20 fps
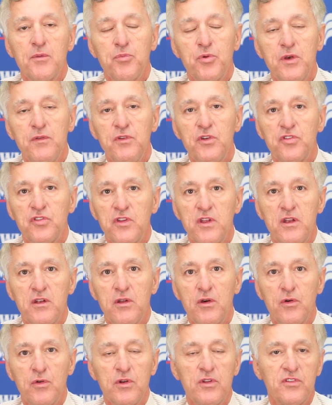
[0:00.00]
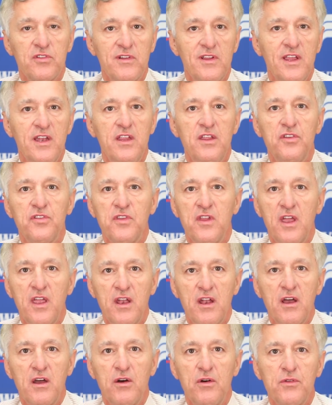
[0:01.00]
Previously known as Ladies'
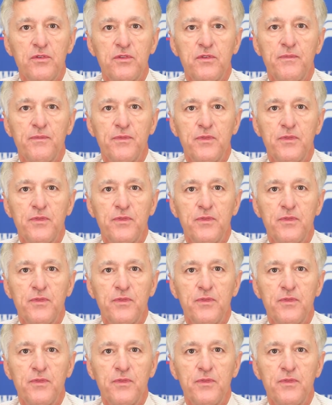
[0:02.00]
Night Out,